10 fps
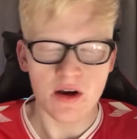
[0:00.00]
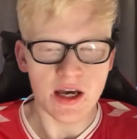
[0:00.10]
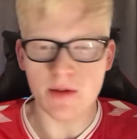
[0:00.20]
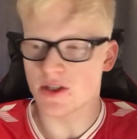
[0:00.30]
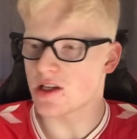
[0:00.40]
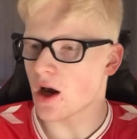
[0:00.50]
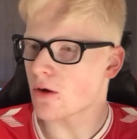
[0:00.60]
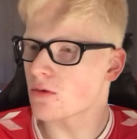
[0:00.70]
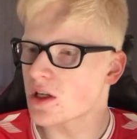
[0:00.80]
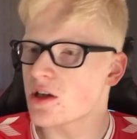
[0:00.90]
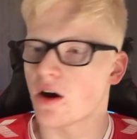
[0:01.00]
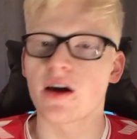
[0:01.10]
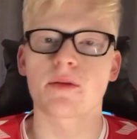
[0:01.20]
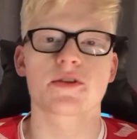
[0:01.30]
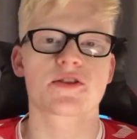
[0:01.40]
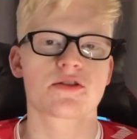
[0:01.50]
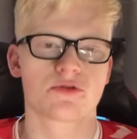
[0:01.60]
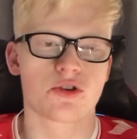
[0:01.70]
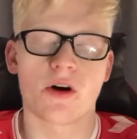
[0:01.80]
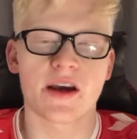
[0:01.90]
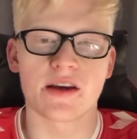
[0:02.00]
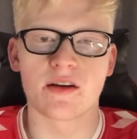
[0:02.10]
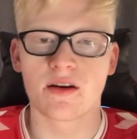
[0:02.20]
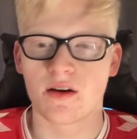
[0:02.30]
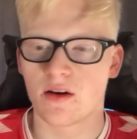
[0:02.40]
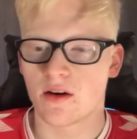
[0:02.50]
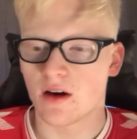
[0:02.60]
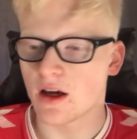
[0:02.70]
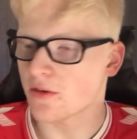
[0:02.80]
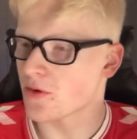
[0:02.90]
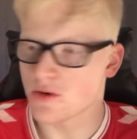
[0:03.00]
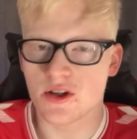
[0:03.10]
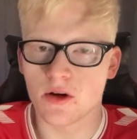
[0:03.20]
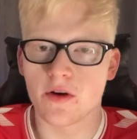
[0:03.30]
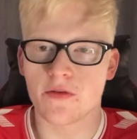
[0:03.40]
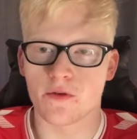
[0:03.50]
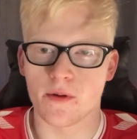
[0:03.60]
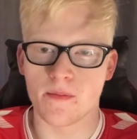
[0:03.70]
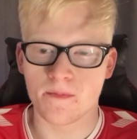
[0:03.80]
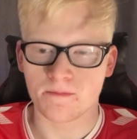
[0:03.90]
He was the only guy that was trying. And I feel sorry for him.